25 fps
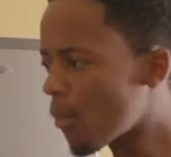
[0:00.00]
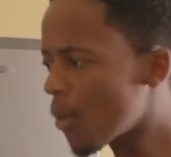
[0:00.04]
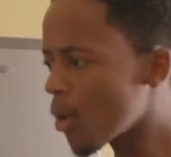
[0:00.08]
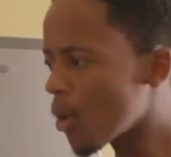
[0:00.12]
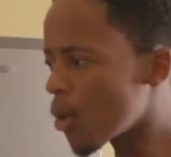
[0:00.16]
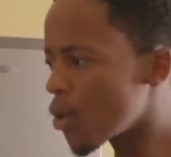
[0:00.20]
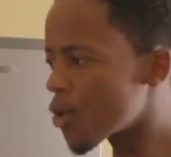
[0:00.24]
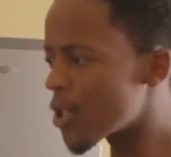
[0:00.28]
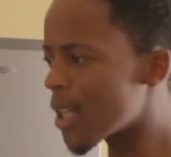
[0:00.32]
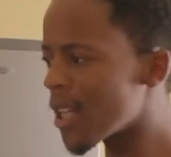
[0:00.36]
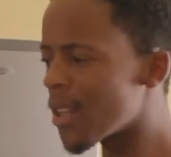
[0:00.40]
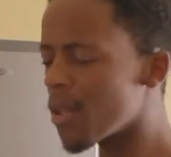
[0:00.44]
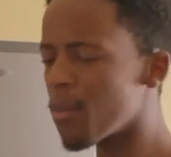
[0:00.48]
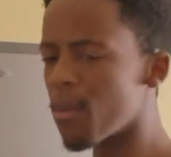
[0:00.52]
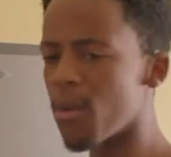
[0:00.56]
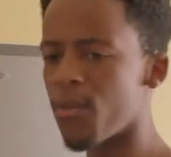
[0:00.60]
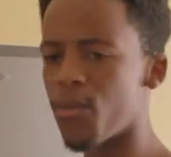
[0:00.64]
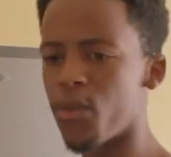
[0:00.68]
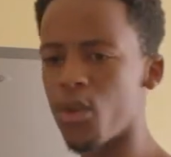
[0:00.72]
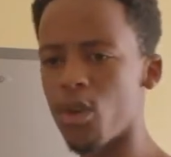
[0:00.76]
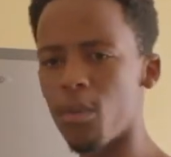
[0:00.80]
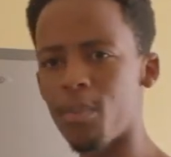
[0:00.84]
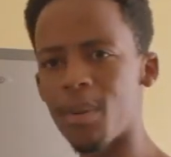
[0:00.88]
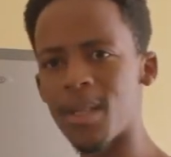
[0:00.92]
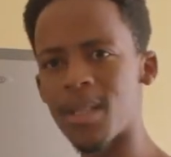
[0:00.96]
You send them a
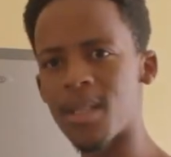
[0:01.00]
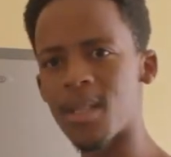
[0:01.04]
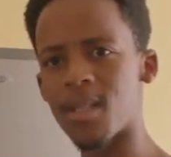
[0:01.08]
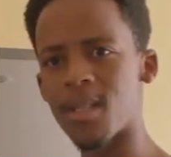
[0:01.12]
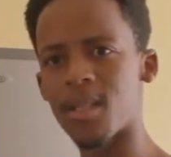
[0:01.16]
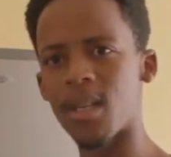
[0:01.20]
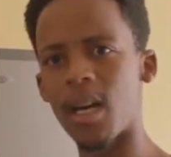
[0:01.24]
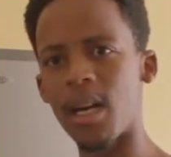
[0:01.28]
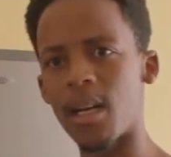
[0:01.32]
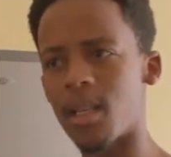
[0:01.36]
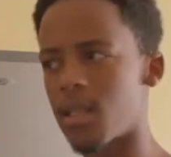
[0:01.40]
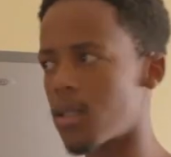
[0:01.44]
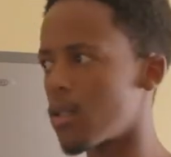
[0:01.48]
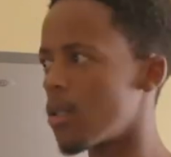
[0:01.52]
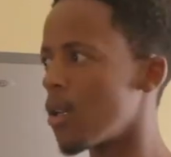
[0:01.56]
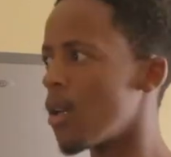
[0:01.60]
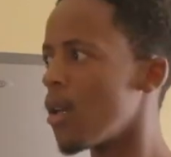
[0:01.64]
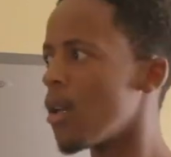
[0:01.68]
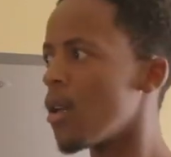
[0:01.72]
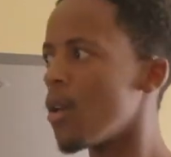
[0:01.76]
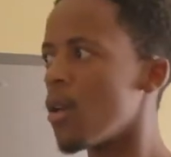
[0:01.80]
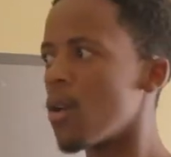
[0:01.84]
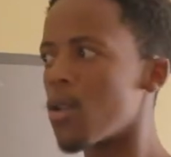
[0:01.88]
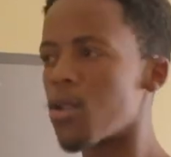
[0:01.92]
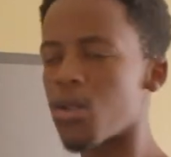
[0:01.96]
video business card. It's
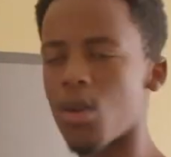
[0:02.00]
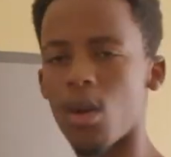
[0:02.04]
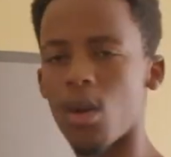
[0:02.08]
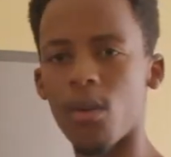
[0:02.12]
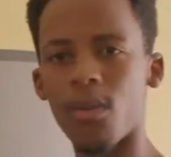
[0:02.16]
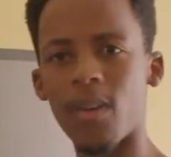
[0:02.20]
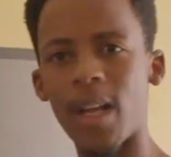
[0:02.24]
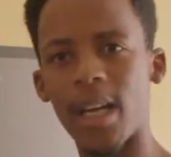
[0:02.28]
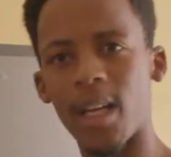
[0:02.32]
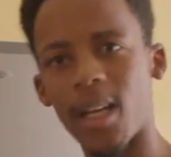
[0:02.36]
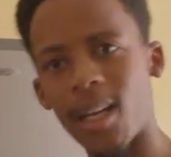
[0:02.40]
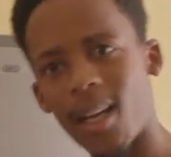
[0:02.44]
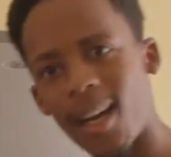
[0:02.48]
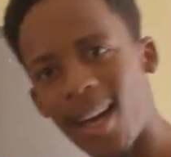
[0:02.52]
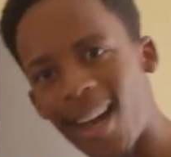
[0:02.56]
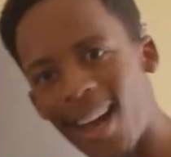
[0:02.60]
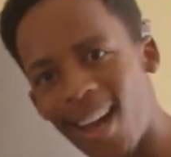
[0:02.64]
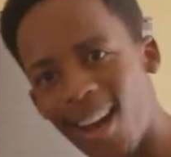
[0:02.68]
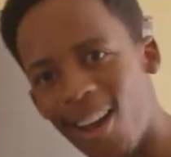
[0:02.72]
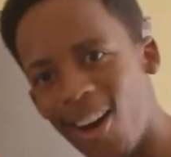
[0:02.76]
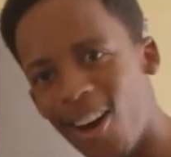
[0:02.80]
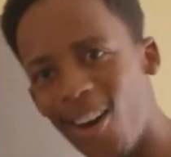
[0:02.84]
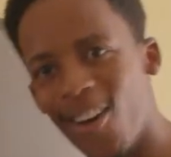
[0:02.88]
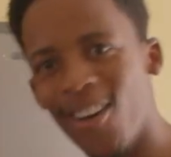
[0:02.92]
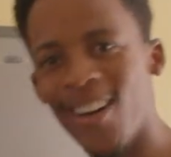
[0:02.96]
sort of like a
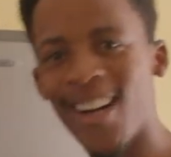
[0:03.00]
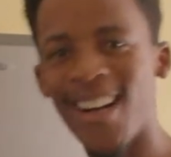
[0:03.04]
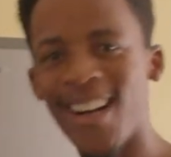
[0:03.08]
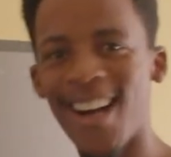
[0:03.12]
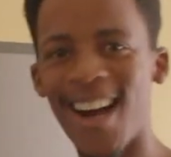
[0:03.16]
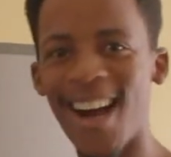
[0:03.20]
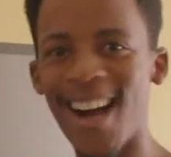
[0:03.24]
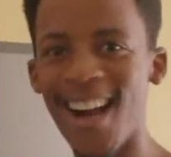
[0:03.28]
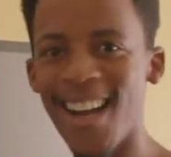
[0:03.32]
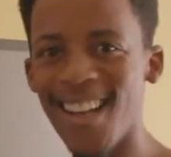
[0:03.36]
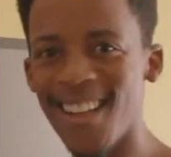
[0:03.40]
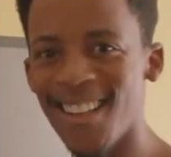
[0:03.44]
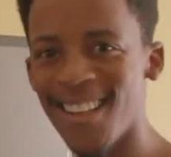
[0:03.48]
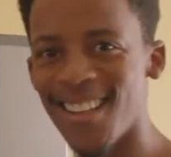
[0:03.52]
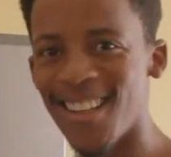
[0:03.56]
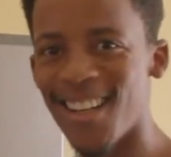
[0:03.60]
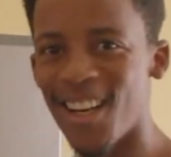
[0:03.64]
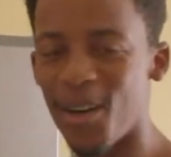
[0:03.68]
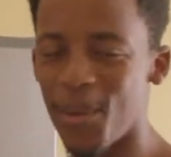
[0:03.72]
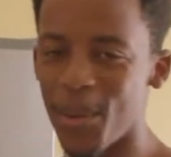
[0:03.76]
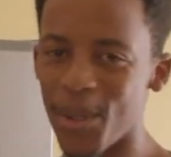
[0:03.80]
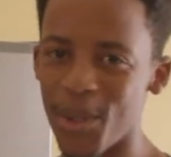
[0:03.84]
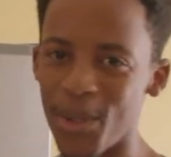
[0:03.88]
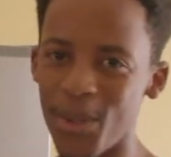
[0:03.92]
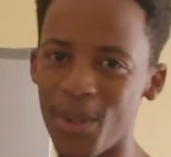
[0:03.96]
hello, hi,
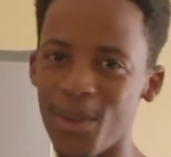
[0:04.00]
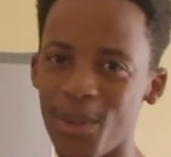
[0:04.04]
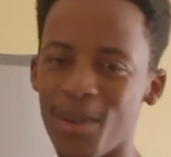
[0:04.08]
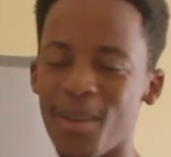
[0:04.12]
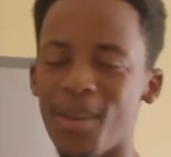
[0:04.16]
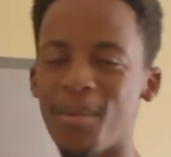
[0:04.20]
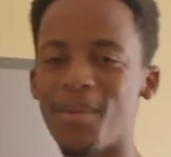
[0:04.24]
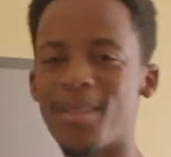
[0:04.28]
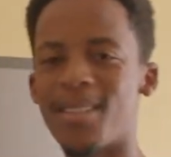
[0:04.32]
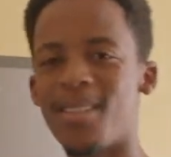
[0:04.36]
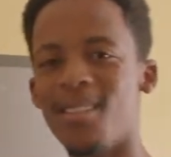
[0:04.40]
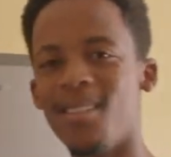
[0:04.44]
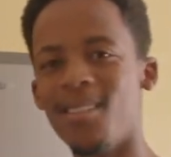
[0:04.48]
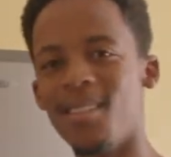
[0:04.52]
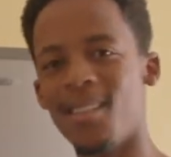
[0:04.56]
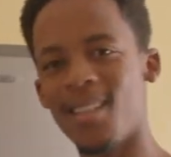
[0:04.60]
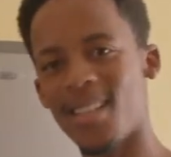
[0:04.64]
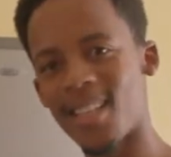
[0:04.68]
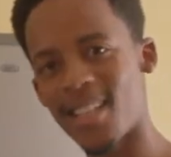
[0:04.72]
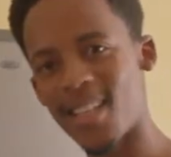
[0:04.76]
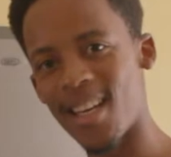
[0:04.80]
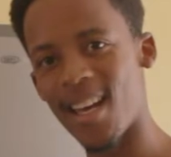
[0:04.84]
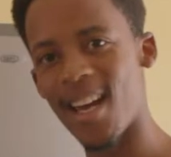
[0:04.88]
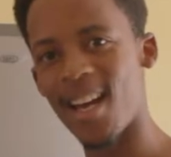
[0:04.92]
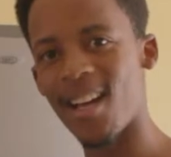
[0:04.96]
how are you? I'm still
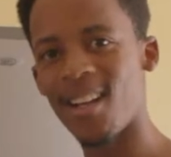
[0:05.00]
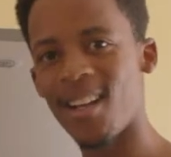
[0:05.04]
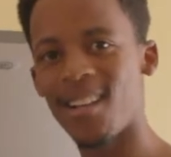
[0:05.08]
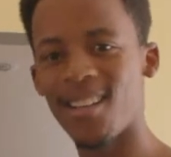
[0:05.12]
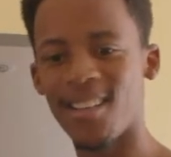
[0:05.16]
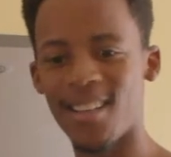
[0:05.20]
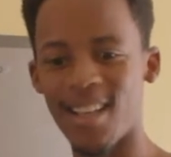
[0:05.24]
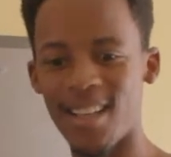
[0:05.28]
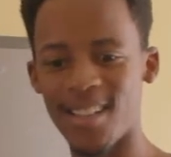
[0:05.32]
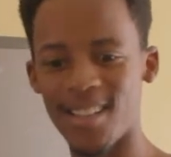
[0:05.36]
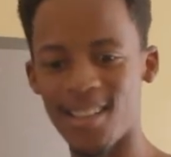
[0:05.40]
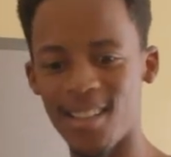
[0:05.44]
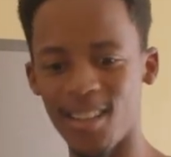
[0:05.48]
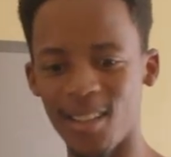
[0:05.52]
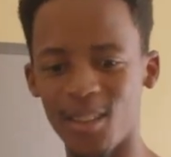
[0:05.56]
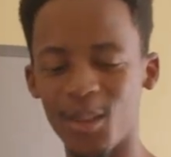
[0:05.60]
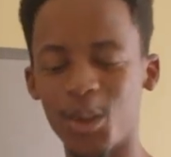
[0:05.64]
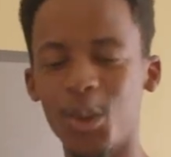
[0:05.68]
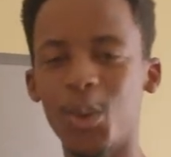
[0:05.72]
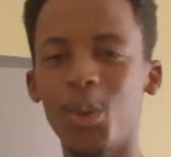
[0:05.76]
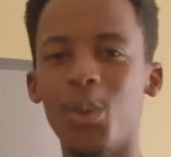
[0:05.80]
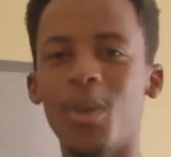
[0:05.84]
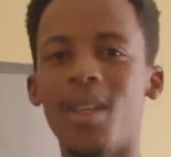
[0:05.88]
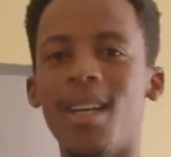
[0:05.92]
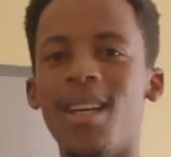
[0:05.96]
here. I still
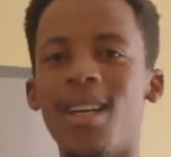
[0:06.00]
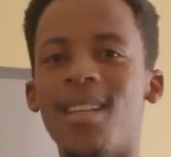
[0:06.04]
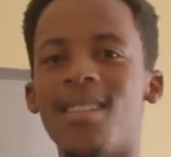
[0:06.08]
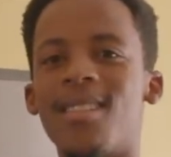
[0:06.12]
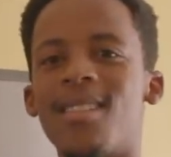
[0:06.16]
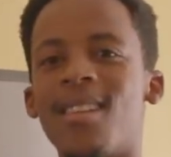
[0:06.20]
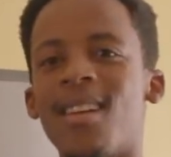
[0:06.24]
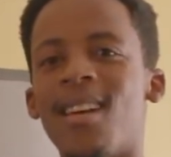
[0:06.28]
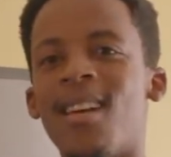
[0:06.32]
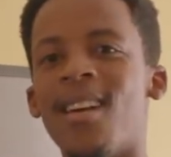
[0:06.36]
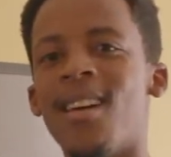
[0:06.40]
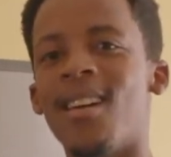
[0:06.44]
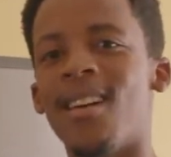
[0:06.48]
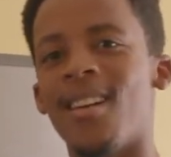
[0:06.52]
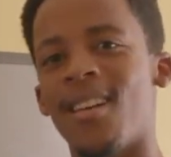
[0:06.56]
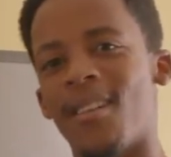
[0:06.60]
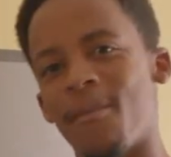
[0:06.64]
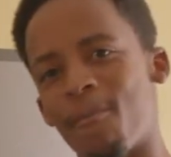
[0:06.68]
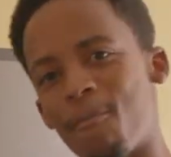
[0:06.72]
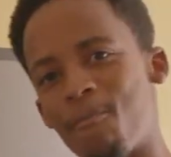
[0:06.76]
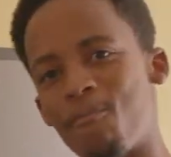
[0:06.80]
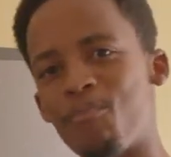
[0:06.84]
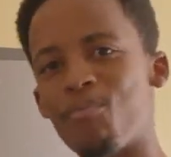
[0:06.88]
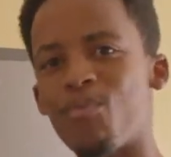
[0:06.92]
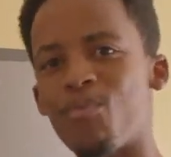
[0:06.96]
do this.
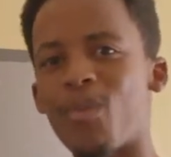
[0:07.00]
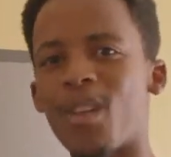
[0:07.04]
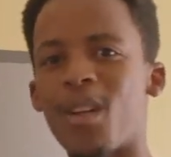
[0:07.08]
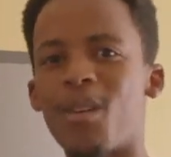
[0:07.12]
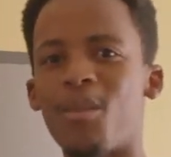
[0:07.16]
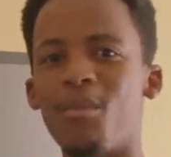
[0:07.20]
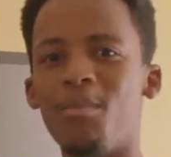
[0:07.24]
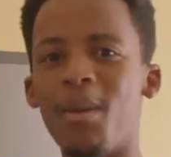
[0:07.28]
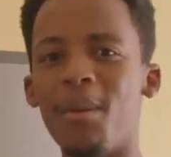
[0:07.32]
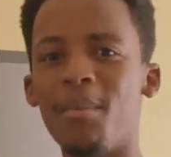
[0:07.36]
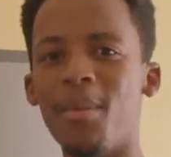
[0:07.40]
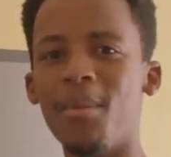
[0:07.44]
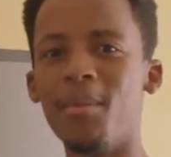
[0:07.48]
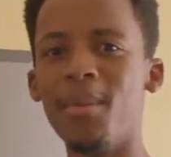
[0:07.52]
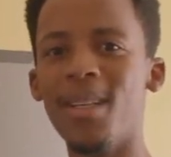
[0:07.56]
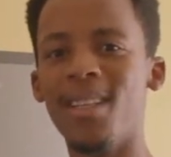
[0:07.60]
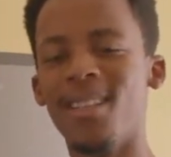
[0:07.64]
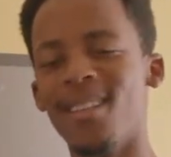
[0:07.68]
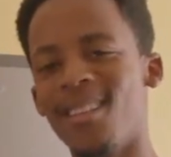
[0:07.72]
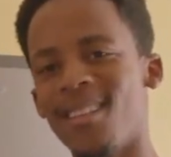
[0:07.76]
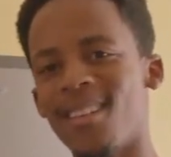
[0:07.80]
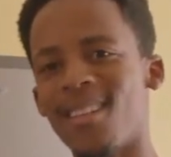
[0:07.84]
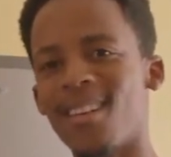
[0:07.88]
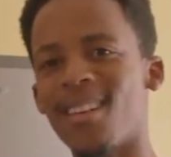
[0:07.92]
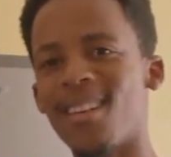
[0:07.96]
Remember
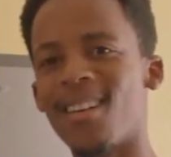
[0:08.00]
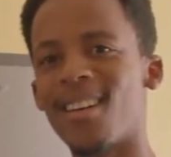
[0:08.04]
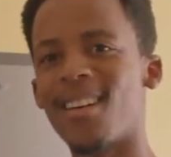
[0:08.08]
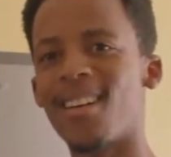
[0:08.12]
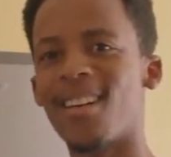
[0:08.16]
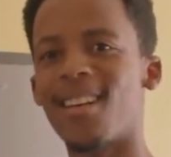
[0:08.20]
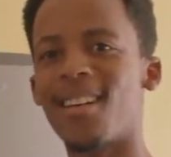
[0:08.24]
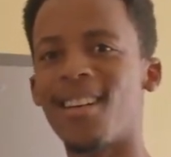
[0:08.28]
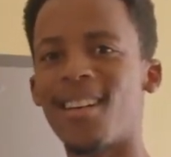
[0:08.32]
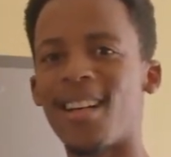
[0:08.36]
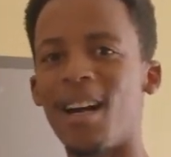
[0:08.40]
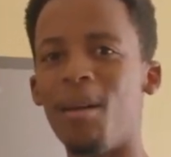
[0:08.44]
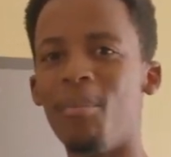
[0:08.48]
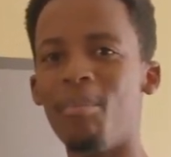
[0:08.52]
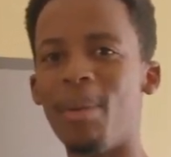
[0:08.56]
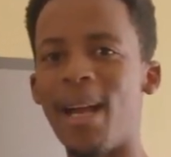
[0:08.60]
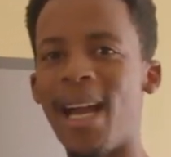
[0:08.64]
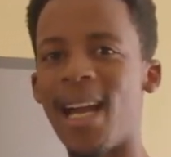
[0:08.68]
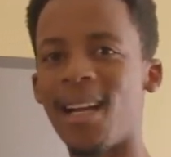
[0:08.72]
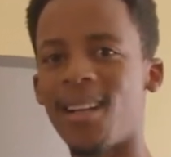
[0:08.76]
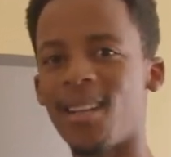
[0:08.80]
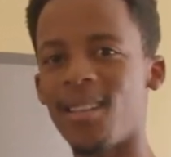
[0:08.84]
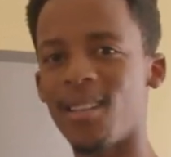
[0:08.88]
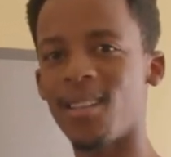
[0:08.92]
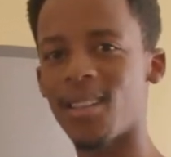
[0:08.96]
me? Come
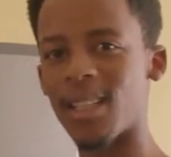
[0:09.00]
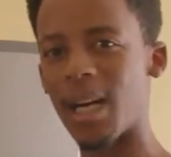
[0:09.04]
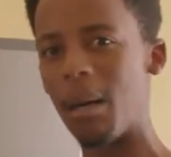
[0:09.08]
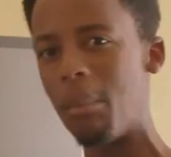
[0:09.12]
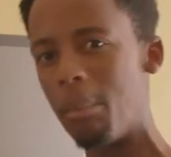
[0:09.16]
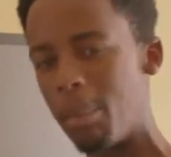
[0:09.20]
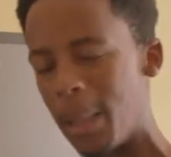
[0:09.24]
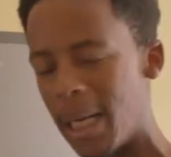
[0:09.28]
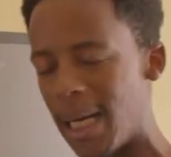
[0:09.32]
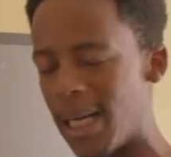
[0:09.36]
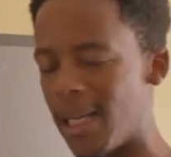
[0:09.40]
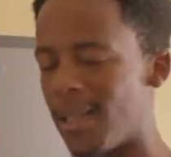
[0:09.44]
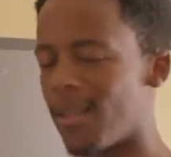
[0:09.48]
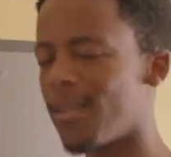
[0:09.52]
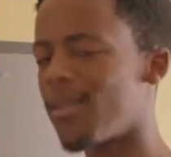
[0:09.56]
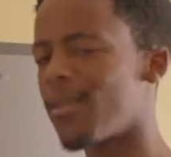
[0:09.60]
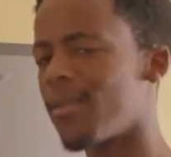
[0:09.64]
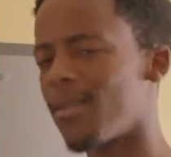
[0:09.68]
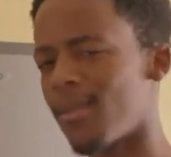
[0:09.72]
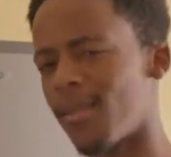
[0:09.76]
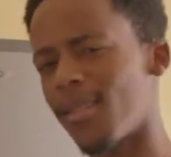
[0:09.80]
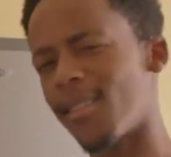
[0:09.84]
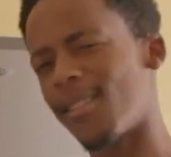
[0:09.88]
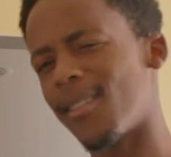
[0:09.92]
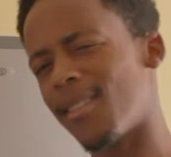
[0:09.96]
back, come by.
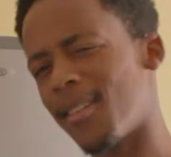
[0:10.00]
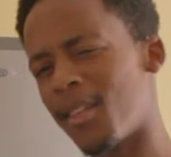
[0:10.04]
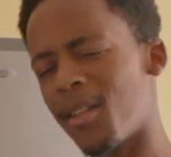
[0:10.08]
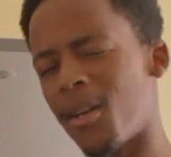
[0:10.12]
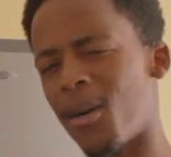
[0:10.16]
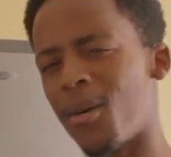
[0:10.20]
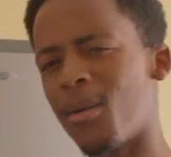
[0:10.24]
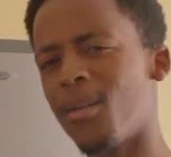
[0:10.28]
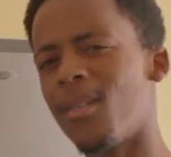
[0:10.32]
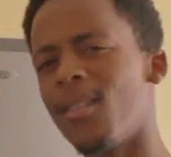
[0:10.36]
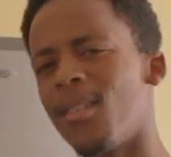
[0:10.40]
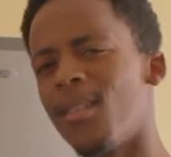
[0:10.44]
You know.